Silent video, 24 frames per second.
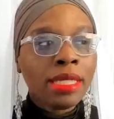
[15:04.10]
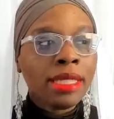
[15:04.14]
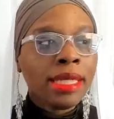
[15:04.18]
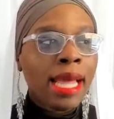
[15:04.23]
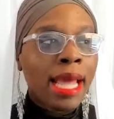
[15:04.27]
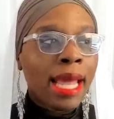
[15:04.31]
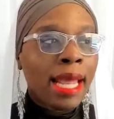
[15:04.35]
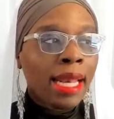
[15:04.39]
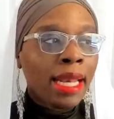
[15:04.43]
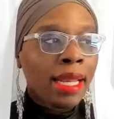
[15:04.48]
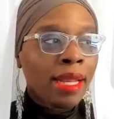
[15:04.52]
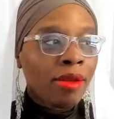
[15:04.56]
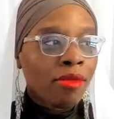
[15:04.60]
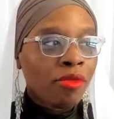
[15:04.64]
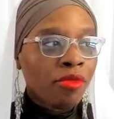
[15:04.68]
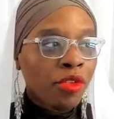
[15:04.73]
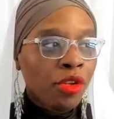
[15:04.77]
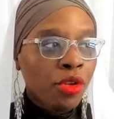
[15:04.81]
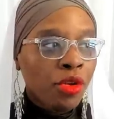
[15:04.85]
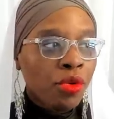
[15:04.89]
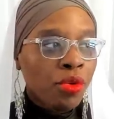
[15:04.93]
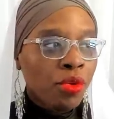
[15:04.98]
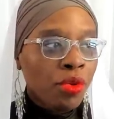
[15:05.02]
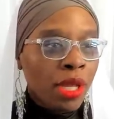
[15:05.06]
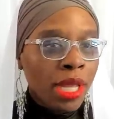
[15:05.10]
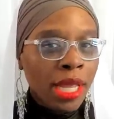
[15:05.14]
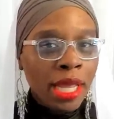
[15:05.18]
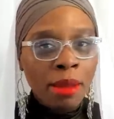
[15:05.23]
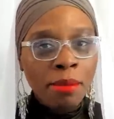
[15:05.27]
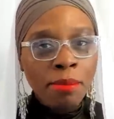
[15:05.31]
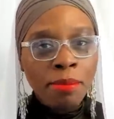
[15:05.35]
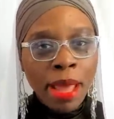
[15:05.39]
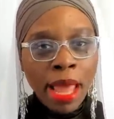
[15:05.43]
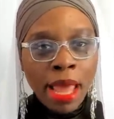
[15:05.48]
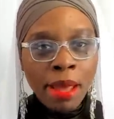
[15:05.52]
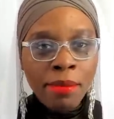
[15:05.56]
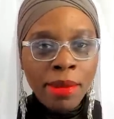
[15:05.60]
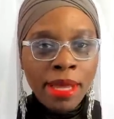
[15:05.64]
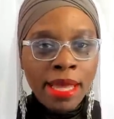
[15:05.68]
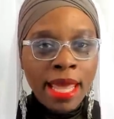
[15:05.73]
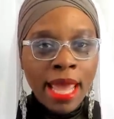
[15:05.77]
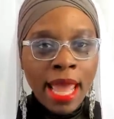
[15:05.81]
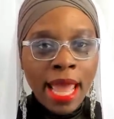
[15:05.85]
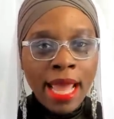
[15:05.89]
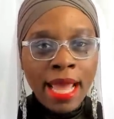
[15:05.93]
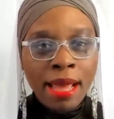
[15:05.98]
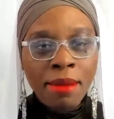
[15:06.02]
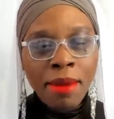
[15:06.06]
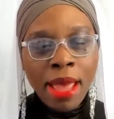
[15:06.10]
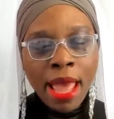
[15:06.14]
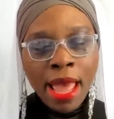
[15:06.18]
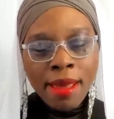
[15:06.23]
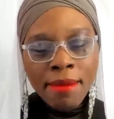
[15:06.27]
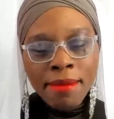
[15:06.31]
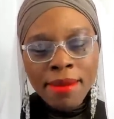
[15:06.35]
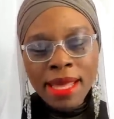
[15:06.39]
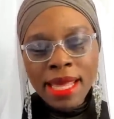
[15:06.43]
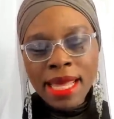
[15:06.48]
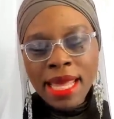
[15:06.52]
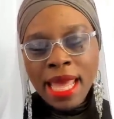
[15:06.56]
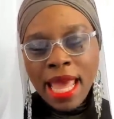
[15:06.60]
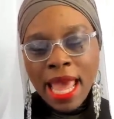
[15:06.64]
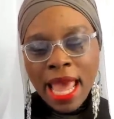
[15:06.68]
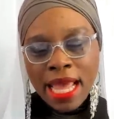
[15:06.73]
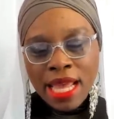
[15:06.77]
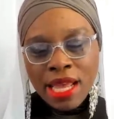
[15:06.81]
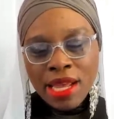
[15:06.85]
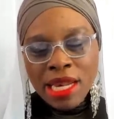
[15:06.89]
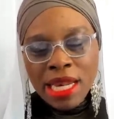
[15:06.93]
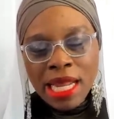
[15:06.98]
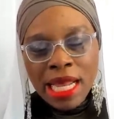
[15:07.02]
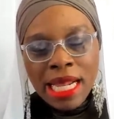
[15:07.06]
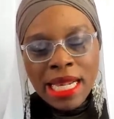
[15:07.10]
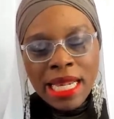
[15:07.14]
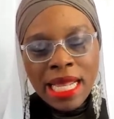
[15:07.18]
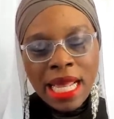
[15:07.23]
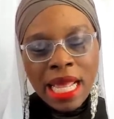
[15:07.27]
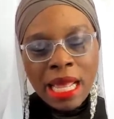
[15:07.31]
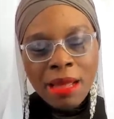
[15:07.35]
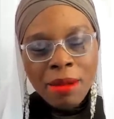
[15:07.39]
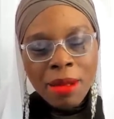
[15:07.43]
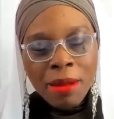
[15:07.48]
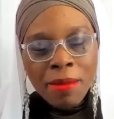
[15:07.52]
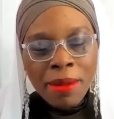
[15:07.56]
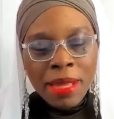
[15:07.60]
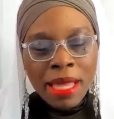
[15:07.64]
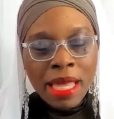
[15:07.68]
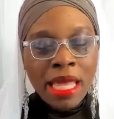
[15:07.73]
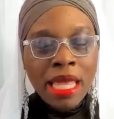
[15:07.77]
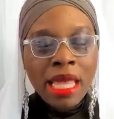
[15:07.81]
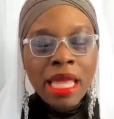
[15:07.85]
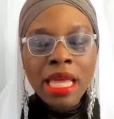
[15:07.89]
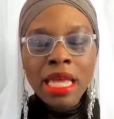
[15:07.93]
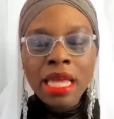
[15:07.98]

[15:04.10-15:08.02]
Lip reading: that if you get baby K, you need to come up here.